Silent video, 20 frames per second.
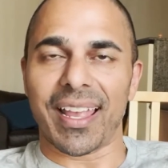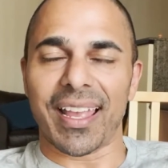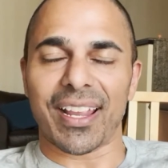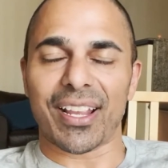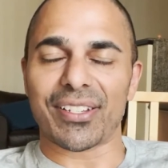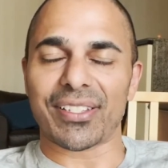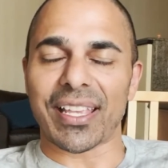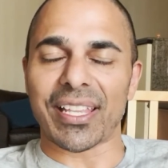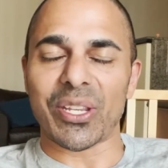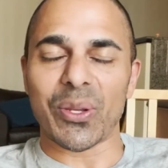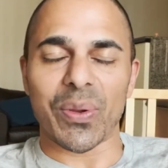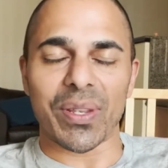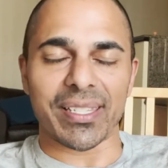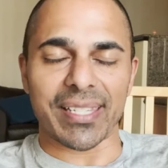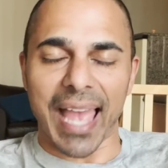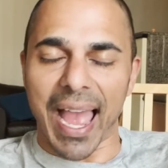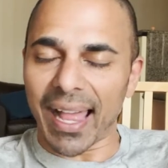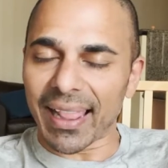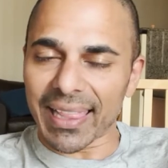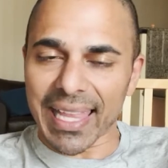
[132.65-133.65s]
because I knew
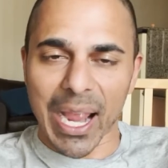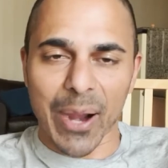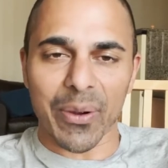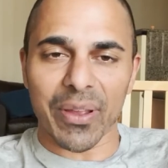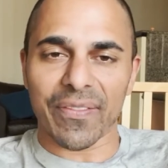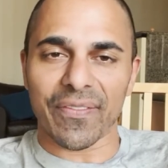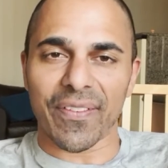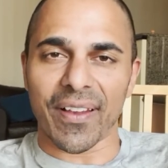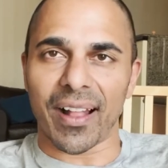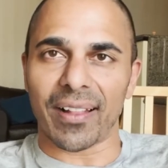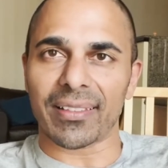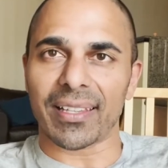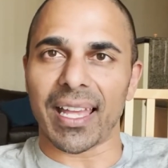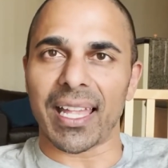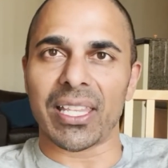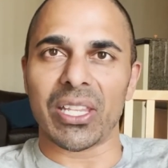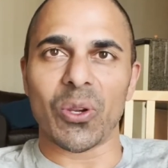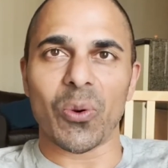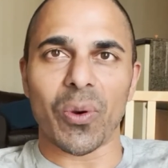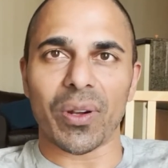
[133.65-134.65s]
exactly how he felt. I
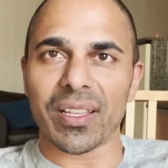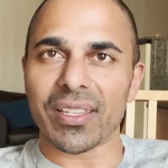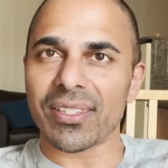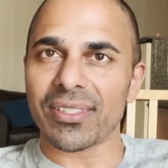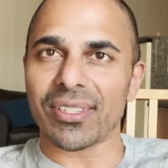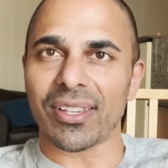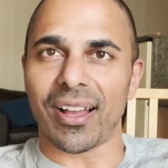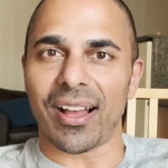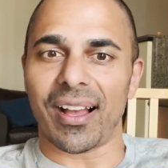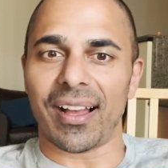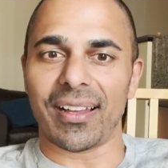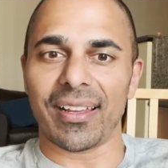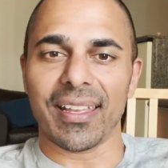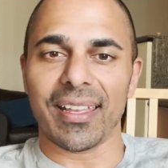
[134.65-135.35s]
knew what he saw.